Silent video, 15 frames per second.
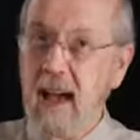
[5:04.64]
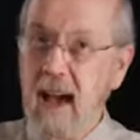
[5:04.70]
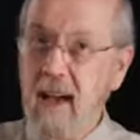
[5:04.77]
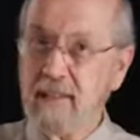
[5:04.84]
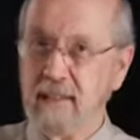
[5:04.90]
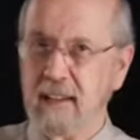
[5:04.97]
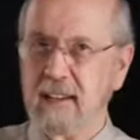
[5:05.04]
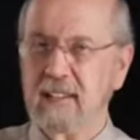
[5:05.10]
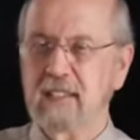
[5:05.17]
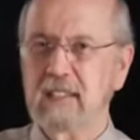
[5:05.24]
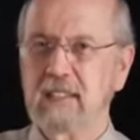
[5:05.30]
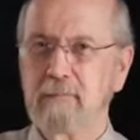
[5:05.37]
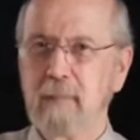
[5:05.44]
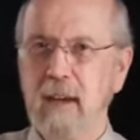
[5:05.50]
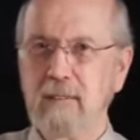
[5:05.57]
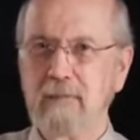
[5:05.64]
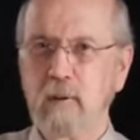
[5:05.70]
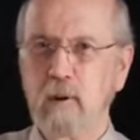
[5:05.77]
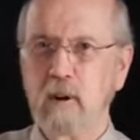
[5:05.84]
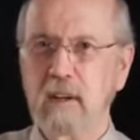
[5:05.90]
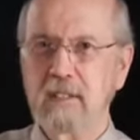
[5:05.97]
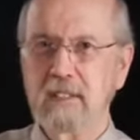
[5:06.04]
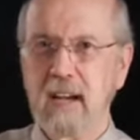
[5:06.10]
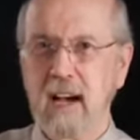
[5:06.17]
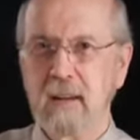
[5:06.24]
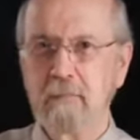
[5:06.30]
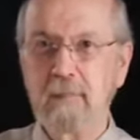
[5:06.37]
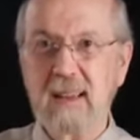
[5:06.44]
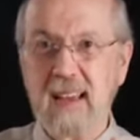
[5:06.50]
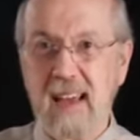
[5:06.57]
ethics may focus
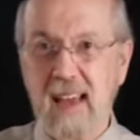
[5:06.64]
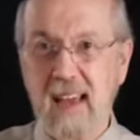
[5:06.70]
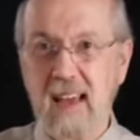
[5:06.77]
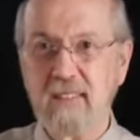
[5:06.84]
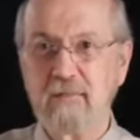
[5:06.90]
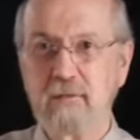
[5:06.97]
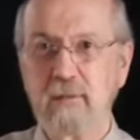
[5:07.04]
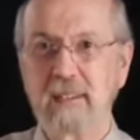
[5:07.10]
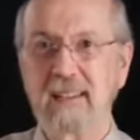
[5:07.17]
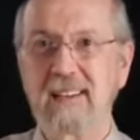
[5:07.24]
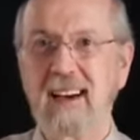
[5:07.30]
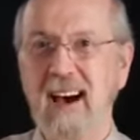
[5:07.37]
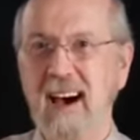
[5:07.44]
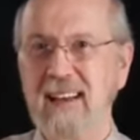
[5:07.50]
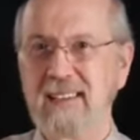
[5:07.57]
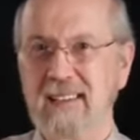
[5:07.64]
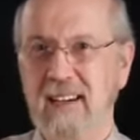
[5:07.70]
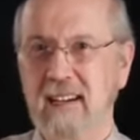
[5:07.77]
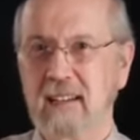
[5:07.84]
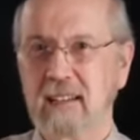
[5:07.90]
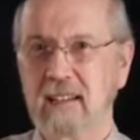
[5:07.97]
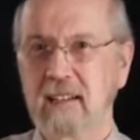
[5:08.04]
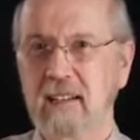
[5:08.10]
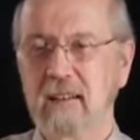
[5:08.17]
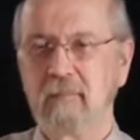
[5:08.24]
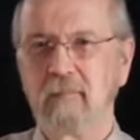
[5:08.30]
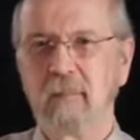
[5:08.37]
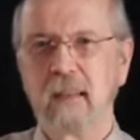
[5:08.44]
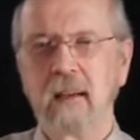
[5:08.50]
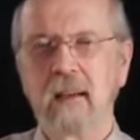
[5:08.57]
on behavior and conduct,
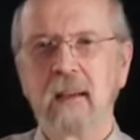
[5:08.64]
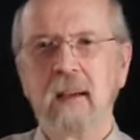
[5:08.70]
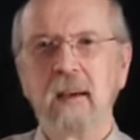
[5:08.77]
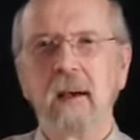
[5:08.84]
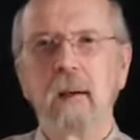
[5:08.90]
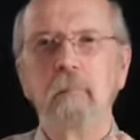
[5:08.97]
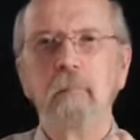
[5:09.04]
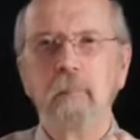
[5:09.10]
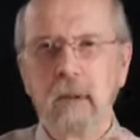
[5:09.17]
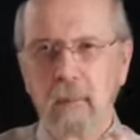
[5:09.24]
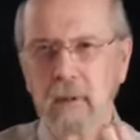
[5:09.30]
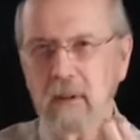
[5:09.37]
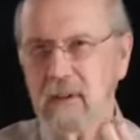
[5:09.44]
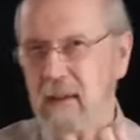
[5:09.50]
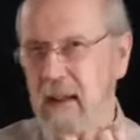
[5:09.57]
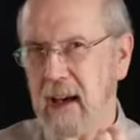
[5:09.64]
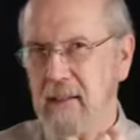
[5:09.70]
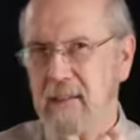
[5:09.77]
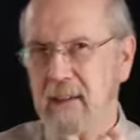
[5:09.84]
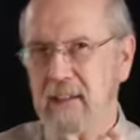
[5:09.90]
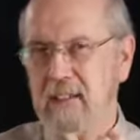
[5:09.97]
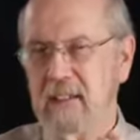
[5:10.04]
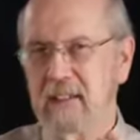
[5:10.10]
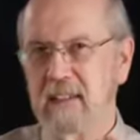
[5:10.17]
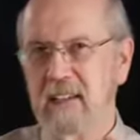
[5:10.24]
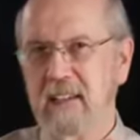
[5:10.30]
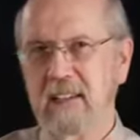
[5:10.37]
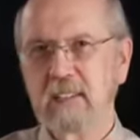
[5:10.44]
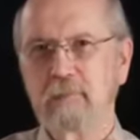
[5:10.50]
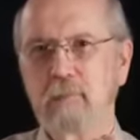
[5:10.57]
biblical ethics
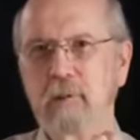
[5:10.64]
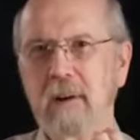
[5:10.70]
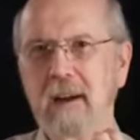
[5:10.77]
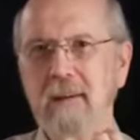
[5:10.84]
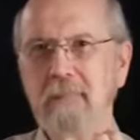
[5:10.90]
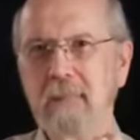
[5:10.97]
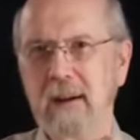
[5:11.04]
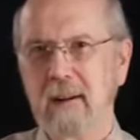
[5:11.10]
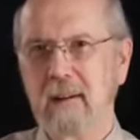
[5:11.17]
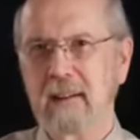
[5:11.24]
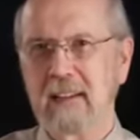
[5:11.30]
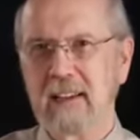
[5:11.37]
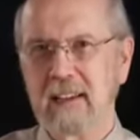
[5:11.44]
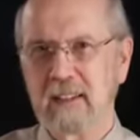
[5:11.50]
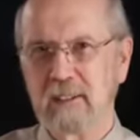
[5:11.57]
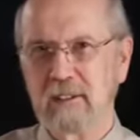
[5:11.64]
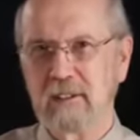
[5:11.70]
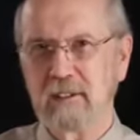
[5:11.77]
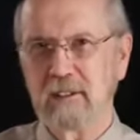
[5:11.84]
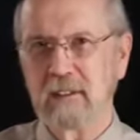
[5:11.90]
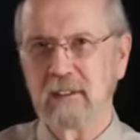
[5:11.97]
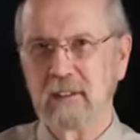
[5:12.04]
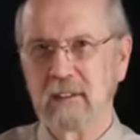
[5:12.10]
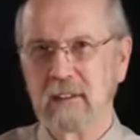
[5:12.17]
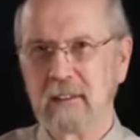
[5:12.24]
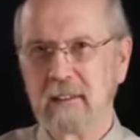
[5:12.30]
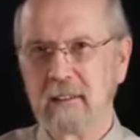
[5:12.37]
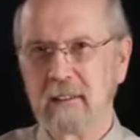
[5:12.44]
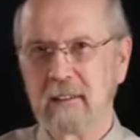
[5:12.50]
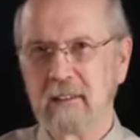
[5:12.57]
is primarily concerned
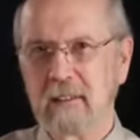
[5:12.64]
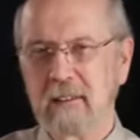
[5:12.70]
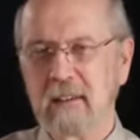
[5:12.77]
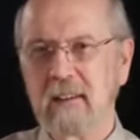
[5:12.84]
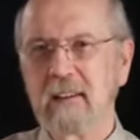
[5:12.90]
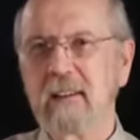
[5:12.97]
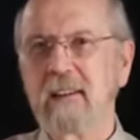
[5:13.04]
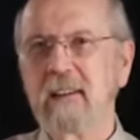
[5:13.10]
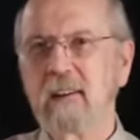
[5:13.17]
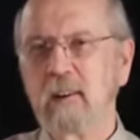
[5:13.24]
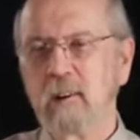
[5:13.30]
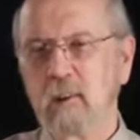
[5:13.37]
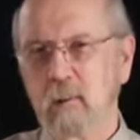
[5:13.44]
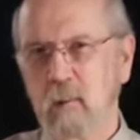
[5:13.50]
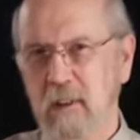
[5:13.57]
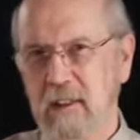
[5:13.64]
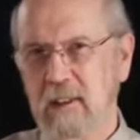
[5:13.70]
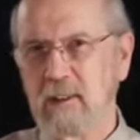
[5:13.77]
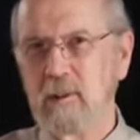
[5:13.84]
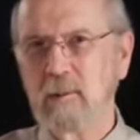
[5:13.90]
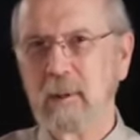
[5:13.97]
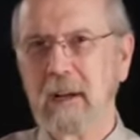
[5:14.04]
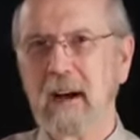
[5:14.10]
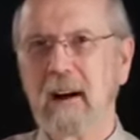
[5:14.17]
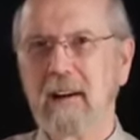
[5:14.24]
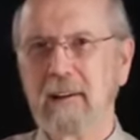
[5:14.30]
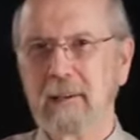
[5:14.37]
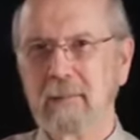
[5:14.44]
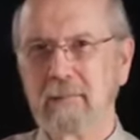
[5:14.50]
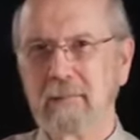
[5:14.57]
with the human
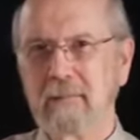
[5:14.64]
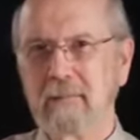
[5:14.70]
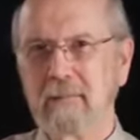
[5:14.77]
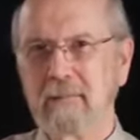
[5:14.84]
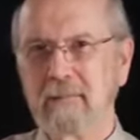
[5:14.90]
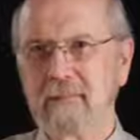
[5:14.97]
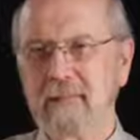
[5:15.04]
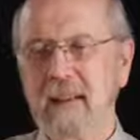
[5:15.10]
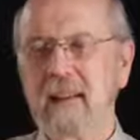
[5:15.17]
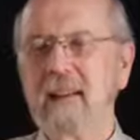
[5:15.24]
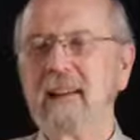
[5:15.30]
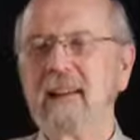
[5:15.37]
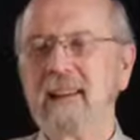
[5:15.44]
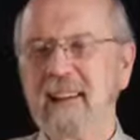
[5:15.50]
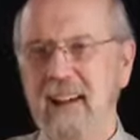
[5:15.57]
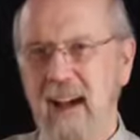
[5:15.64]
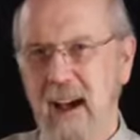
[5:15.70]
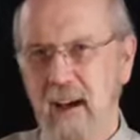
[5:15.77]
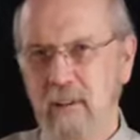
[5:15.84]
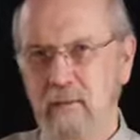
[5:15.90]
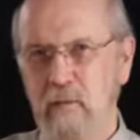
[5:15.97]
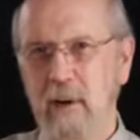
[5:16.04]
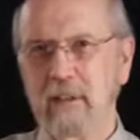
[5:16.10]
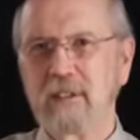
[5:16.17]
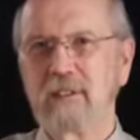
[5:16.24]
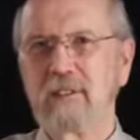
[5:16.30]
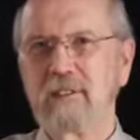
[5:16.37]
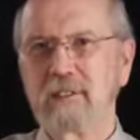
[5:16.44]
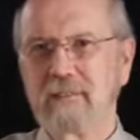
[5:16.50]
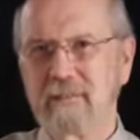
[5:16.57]
heart, out of
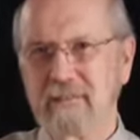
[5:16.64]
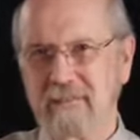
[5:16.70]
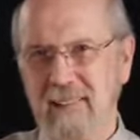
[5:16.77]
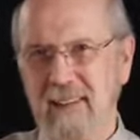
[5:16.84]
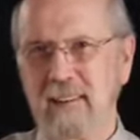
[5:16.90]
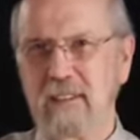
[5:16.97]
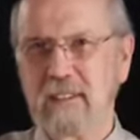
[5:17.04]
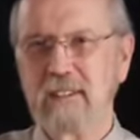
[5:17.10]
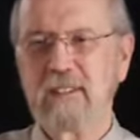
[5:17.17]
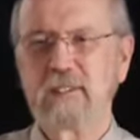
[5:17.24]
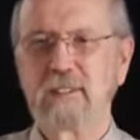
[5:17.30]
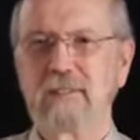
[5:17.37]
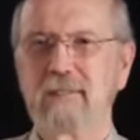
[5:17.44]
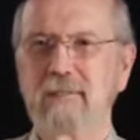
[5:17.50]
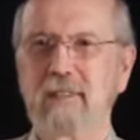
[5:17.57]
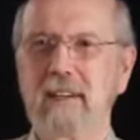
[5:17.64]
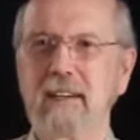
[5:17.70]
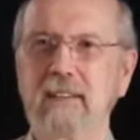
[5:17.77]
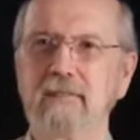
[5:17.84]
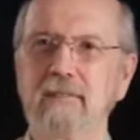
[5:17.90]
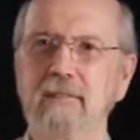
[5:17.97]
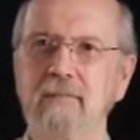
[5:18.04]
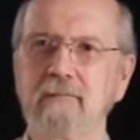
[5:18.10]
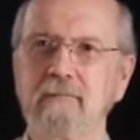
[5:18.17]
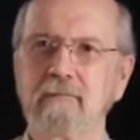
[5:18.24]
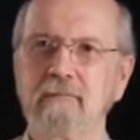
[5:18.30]
which are the issues of life.